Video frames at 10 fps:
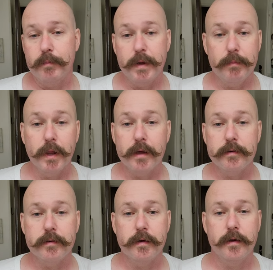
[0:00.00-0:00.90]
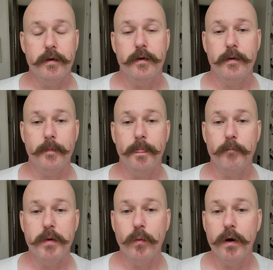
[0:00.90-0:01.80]
Be blessed
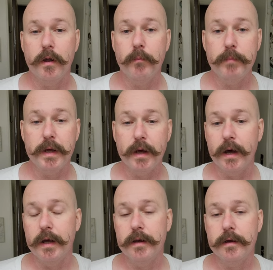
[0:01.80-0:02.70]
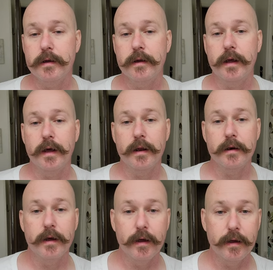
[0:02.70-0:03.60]
be well, be kind,
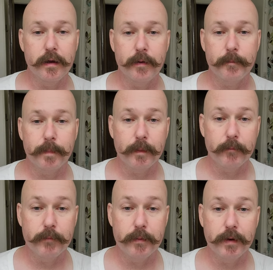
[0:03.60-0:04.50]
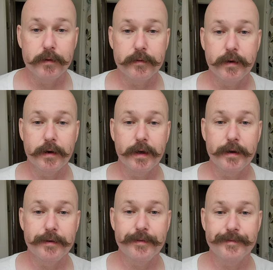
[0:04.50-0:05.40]
and uh, maybe I'll see you
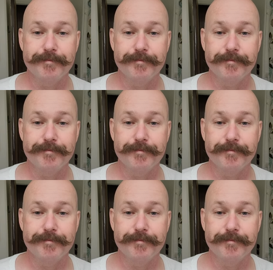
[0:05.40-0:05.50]
again.